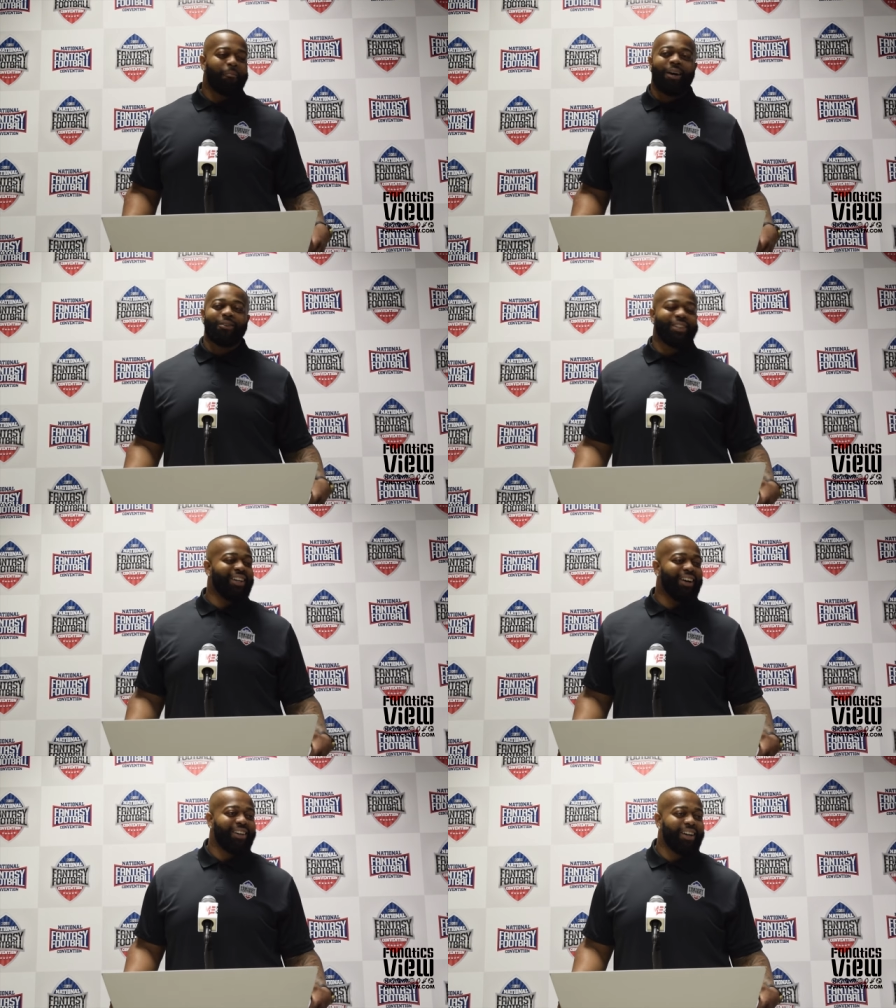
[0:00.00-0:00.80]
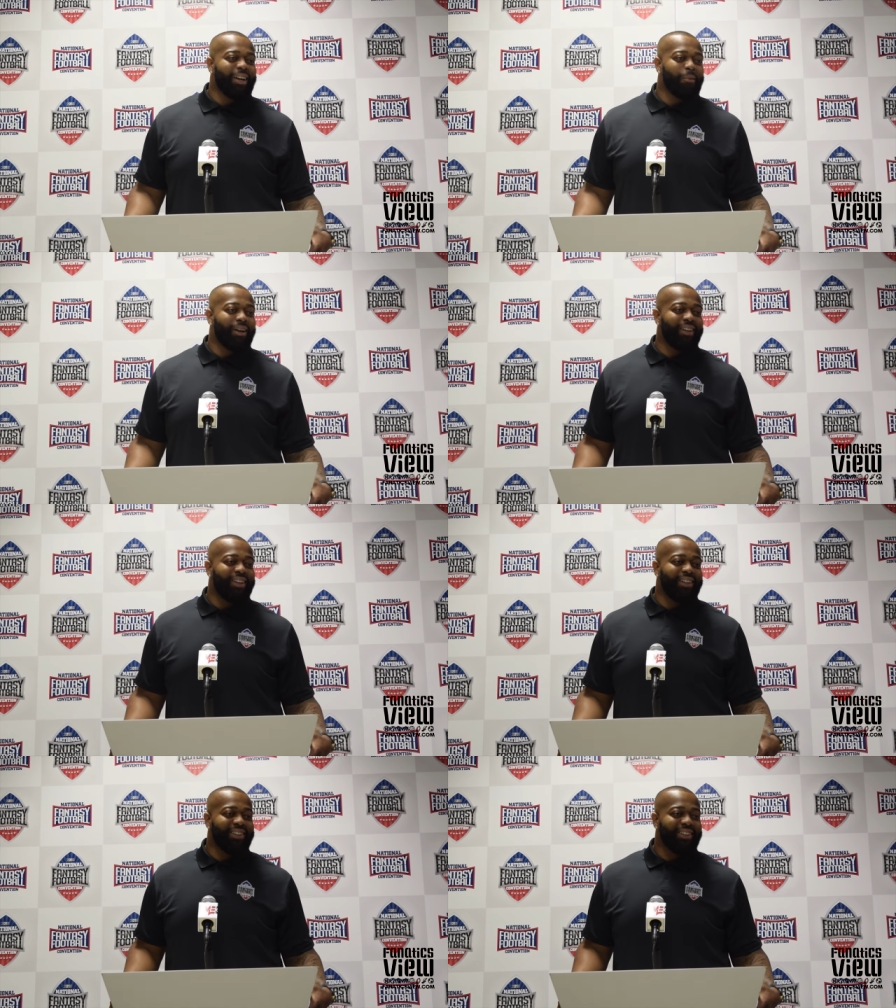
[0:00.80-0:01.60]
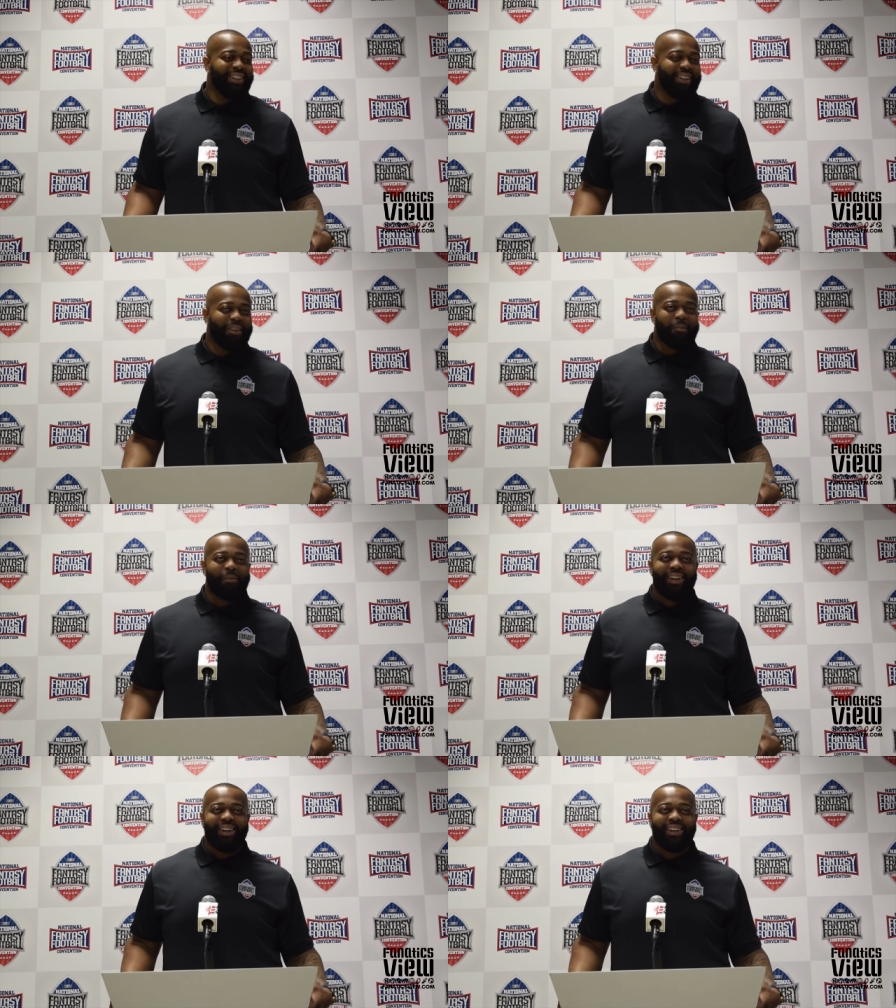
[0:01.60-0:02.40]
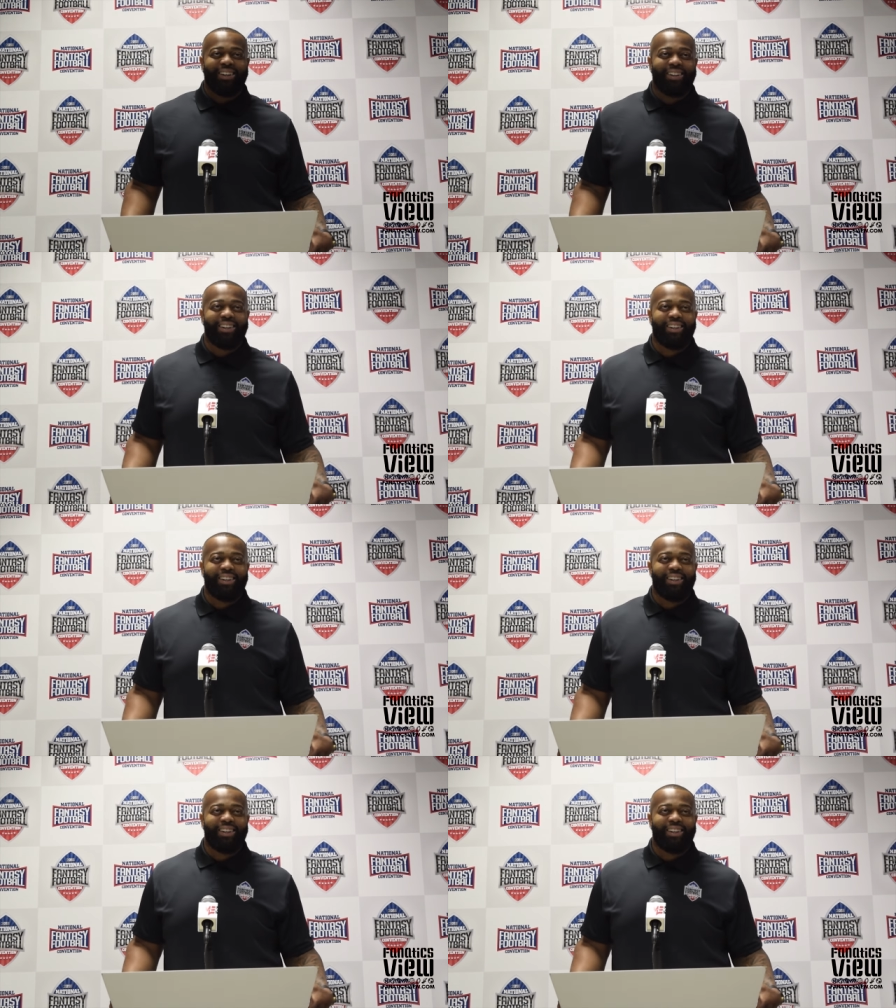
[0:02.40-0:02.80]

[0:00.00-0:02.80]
I'm not going to tell y'all today about it, but uh,